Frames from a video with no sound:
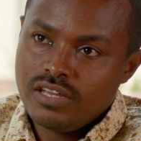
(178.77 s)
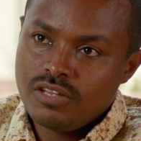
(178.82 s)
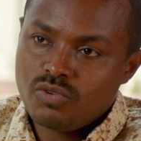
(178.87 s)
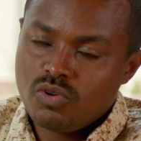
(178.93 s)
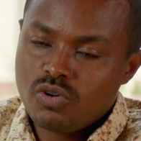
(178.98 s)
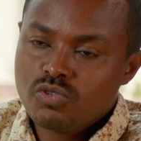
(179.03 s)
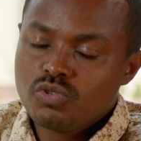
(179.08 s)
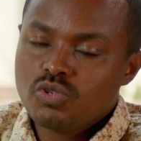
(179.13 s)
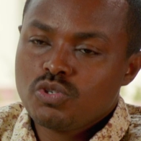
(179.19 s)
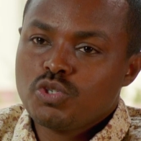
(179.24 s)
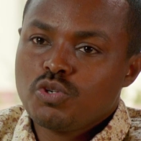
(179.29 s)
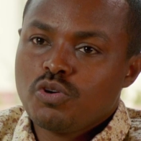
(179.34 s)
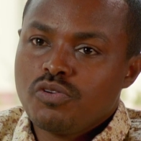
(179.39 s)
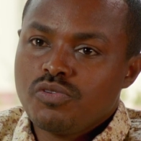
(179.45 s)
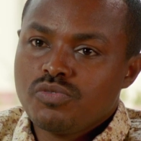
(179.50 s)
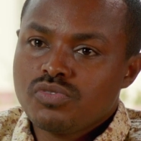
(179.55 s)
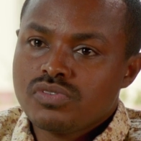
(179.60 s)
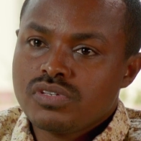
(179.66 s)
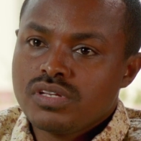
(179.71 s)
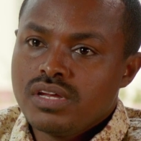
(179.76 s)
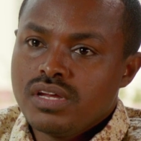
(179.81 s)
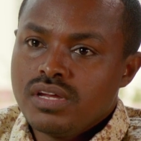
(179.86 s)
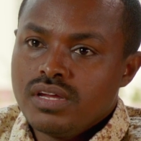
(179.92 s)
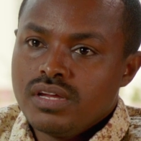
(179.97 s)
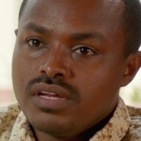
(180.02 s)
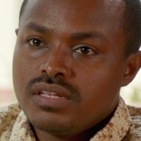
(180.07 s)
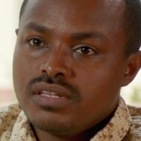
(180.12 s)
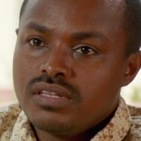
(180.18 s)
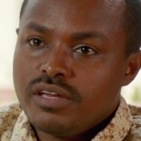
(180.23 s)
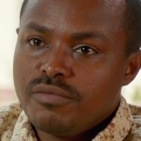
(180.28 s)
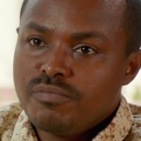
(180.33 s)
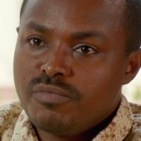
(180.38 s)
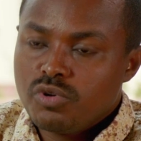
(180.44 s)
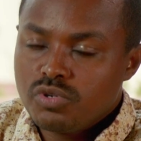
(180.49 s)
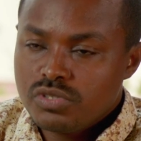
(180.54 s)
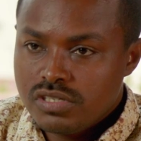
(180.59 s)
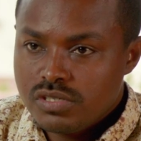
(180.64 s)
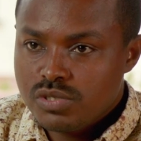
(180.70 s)
It also shows the
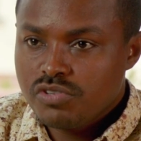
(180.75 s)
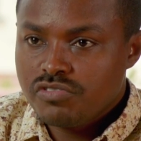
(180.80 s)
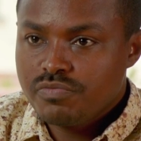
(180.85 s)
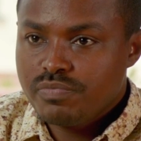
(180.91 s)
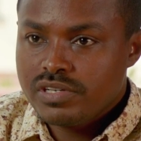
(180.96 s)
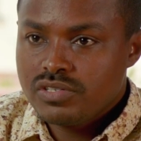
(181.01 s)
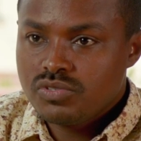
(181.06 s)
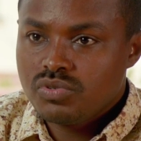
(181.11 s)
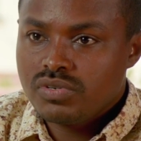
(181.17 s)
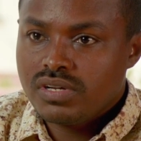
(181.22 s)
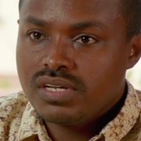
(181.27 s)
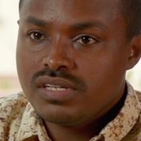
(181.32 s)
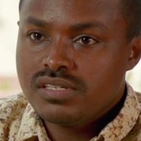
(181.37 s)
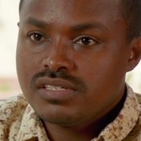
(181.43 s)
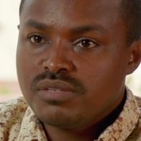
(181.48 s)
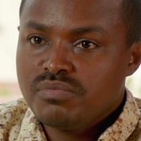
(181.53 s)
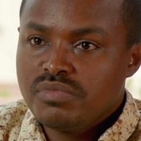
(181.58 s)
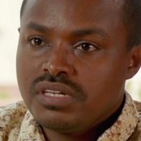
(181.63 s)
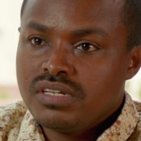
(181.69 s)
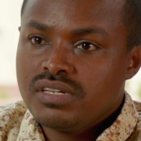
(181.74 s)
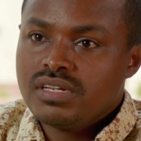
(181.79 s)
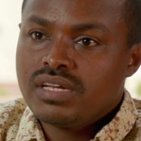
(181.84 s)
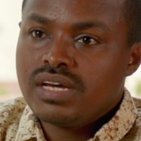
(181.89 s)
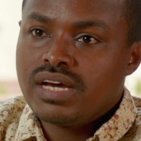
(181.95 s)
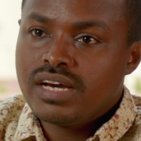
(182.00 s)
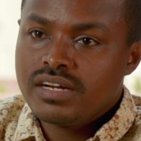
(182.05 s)
importance of pastoralism in